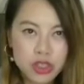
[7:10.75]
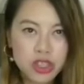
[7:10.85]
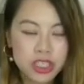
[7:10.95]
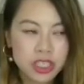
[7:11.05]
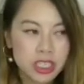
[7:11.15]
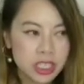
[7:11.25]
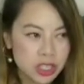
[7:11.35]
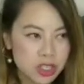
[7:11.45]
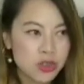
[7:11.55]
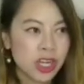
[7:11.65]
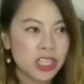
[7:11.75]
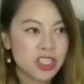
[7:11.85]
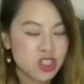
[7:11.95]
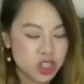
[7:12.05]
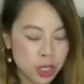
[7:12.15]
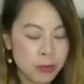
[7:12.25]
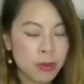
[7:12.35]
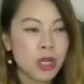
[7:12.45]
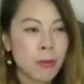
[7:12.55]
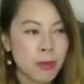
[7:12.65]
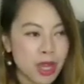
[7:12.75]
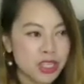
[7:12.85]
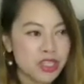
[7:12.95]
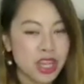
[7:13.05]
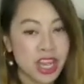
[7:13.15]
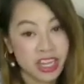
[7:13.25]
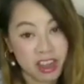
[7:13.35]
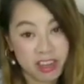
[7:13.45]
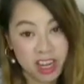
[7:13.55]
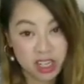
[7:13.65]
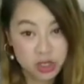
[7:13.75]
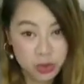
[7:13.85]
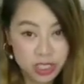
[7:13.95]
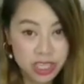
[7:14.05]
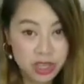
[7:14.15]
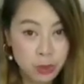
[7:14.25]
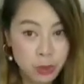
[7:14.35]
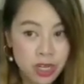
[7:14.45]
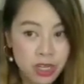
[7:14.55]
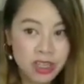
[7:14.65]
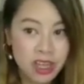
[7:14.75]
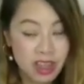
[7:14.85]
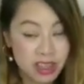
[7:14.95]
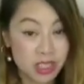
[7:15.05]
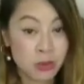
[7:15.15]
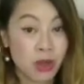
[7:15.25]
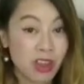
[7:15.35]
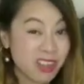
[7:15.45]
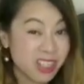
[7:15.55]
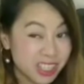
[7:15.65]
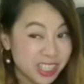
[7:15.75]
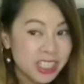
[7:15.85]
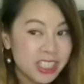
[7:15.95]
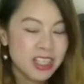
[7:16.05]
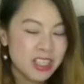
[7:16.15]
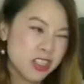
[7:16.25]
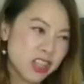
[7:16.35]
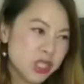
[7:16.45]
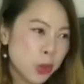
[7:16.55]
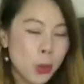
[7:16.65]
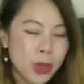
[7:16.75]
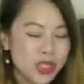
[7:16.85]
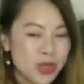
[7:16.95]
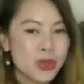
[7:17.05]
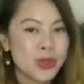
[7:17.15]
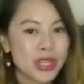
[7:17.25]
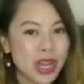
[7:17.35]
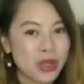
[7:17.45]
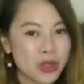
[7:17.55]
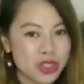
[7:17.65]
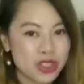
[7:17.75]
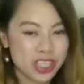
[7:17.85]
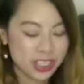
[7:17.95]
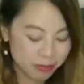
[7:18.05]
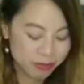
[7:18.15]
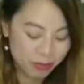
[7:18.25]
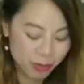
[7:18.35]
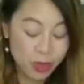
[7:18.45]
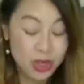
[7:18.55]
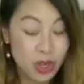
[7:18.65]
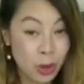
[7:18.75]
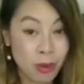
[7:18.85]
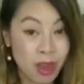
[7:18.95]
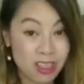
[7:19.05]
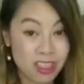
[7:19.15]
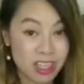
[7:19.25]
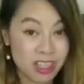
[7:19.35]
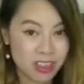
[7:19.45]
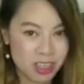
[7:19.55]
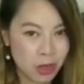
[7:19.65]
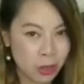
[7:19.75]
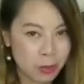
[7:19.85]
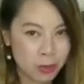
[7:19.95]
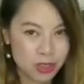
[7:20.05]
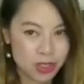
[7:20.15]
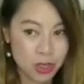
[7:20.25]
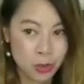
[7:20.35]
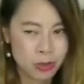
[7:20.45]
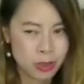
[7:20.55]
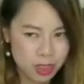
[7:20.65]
Gucci in Australia is cheaper compared to any other countries in the world. That's what I've heard. So there's always queues at Gucci when you go past there because a lot of people just queue